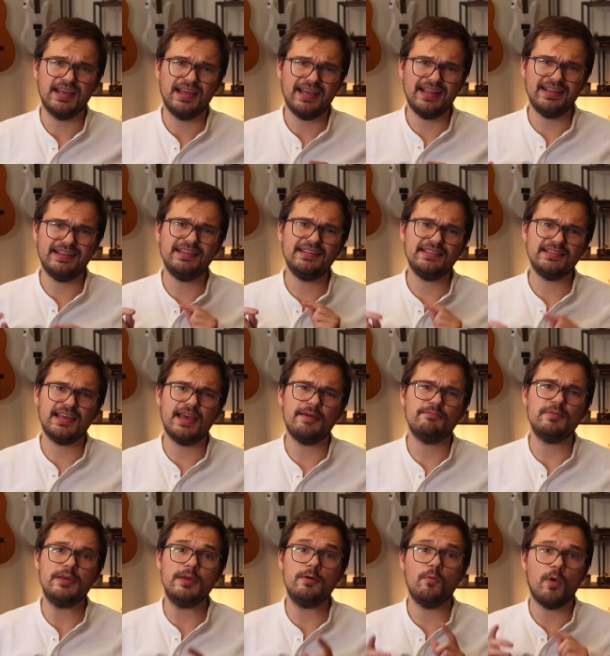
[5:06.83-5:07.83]
and this can
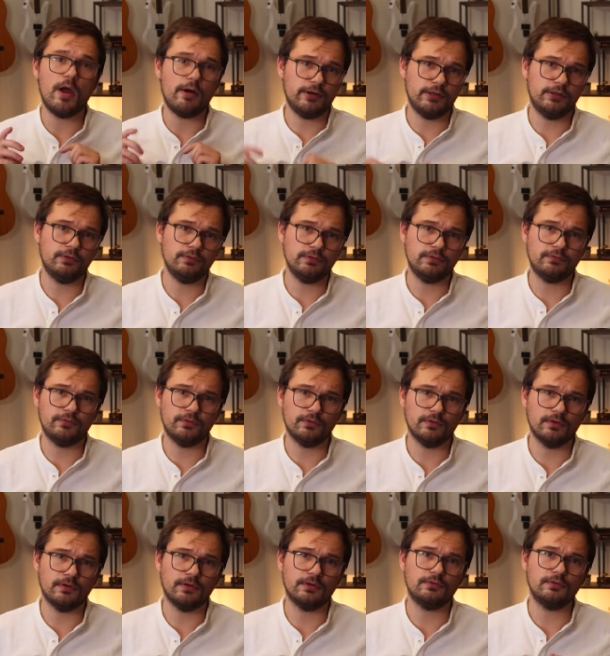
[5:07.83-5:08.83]
be very
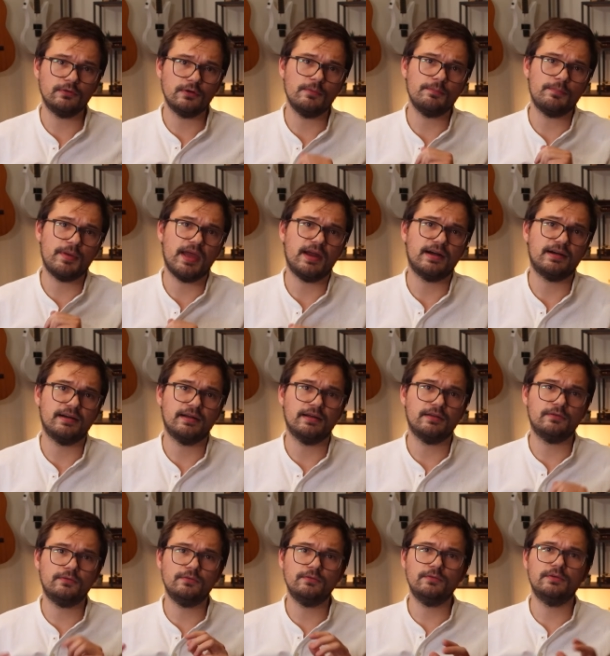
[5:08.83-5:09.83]
useful to compare
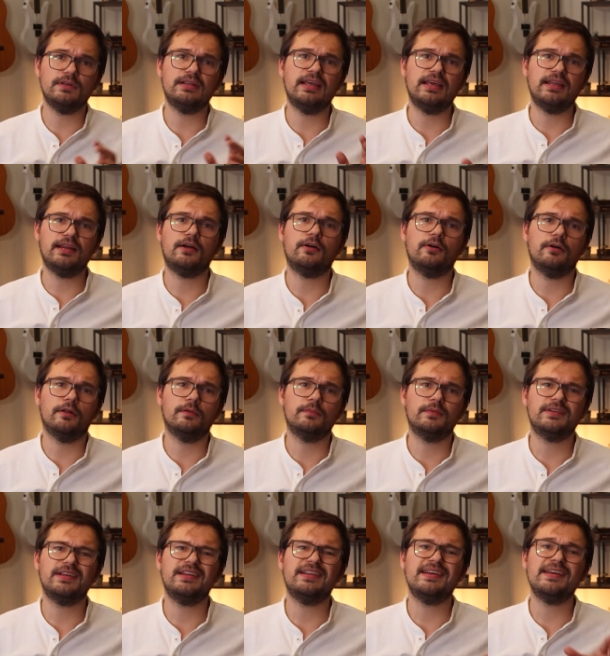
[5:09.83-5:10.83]
two data columns
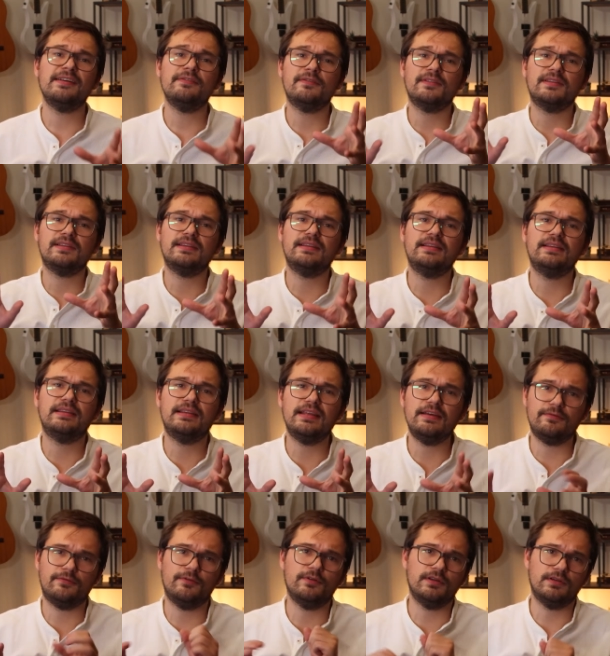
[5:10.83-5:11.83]
that have
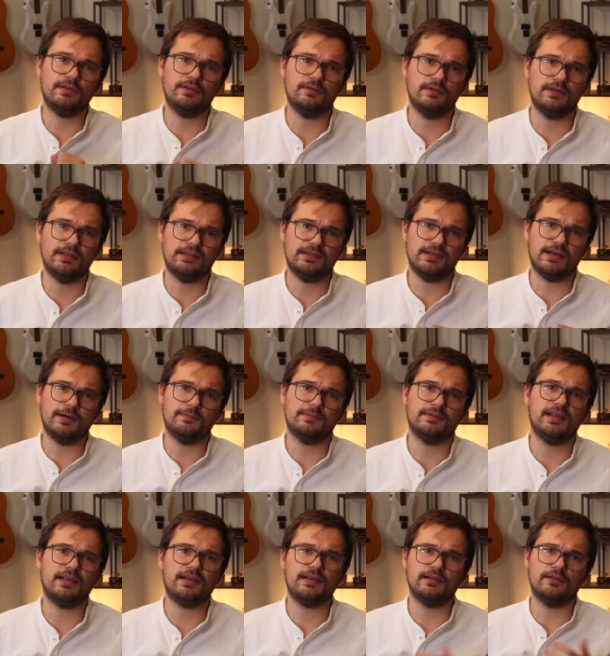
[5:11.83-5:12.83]
different unit types
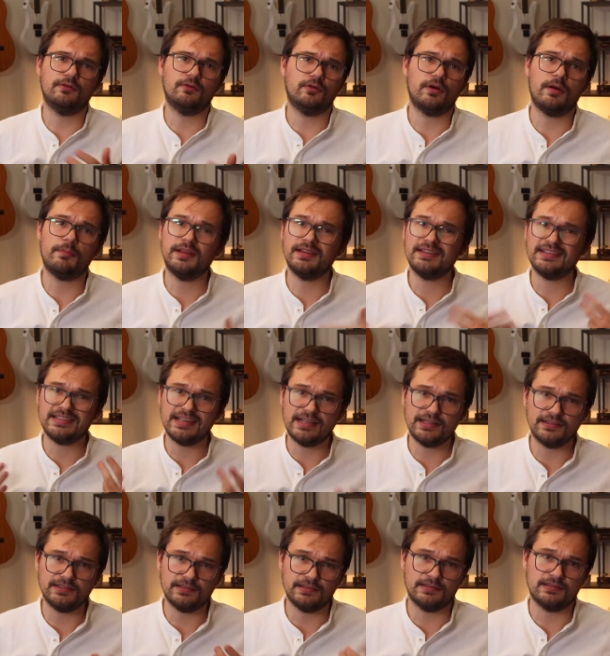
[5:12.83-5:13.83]
like kilogram and
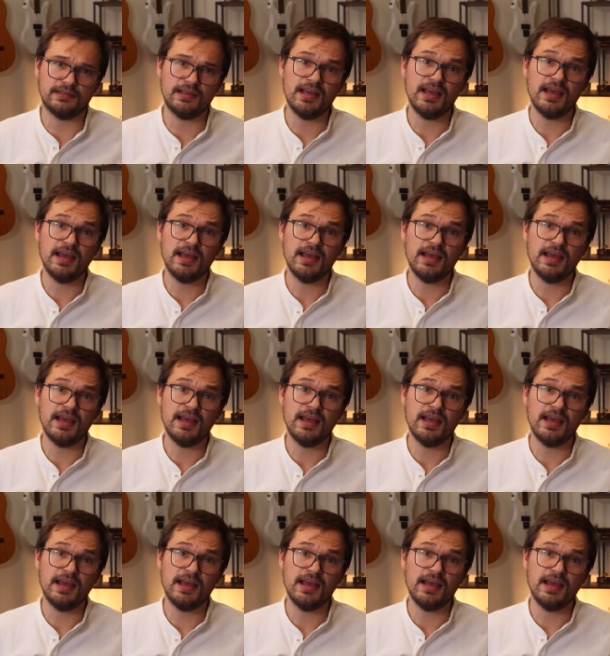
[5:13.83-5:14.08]
Celsius,